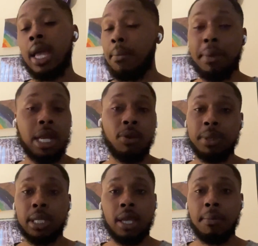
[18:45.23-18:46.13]
make no
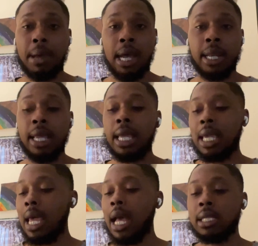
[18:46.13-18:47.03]
mistake about it,
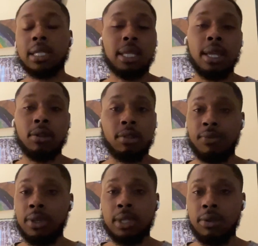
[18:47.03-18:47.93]
he has to stay healthy for
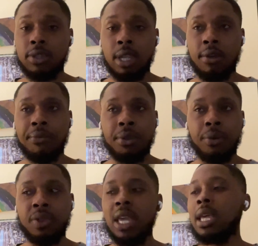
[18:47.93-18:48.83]
this team to stay
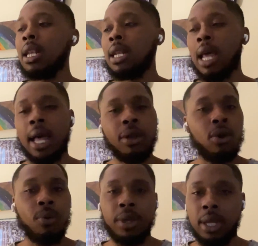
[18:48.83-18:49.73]
afloat. They cannot go
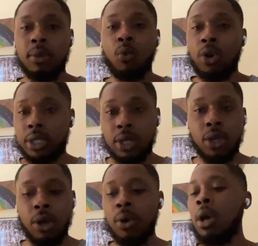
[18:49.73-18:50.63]
where they want to
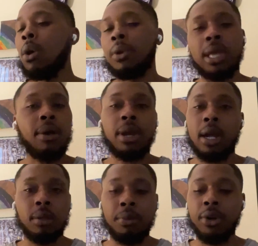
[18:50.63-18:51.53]
go without
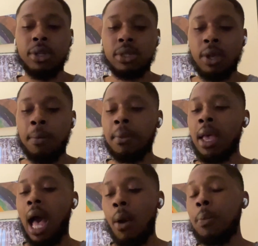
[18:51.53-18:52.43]
Kyler Murray. So
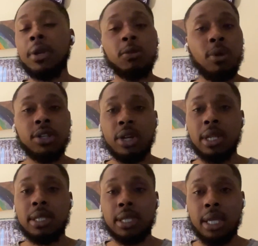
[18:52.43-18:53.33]
I would put his pressure at
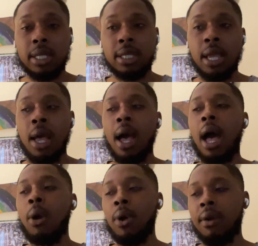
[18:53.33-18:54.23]
a 6.
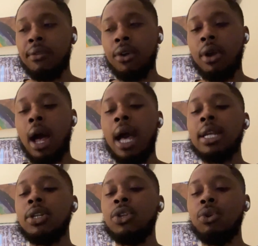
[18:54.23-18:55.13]
However, I
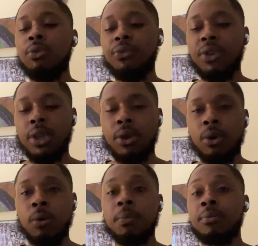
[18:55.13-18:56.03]
do
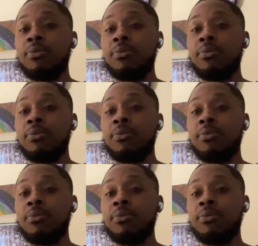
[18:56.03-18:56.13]
feel